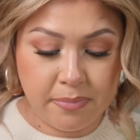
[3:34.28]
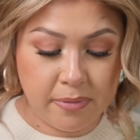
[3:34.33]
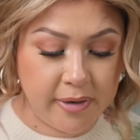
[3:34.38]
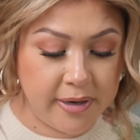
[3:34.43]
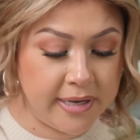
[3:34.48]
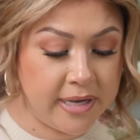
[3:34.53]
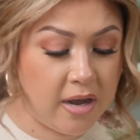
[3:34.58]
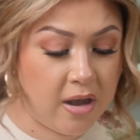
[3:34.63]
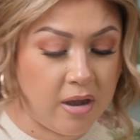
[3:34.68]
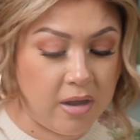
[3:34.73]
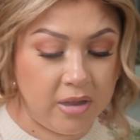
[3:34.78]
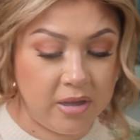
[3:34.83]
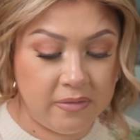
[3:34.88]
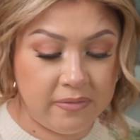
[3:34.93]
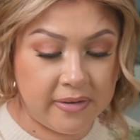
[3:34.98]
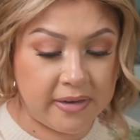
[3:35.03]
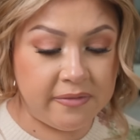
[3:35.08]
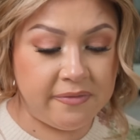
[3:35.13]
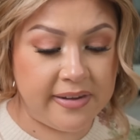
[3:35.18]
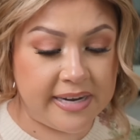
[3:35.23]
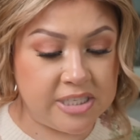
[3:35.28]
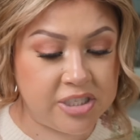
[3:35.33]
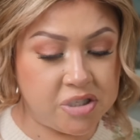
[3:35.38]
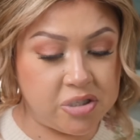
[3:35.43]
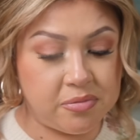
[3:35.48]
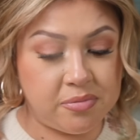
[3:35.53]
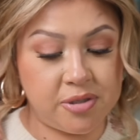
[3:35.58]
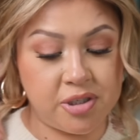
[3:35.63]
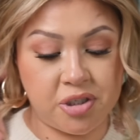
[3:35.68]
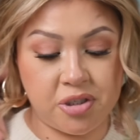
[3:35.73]
point, all of our
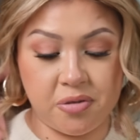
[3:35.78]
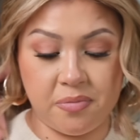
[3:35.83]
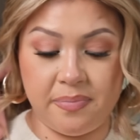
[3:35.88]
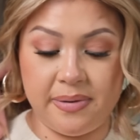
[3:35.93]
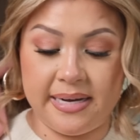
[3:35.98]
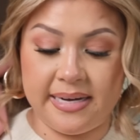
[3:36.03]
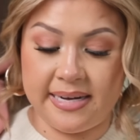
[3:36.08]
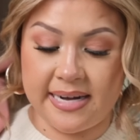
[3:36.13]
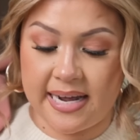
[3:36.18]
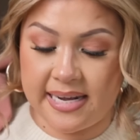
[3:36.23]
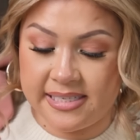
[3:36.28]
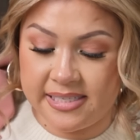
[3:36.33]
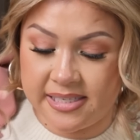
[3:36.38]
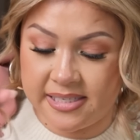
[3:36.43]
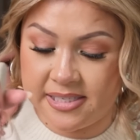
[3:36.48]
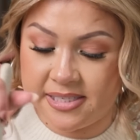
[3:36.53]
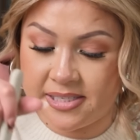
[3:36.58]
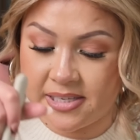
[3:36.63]
vegetables should be nice and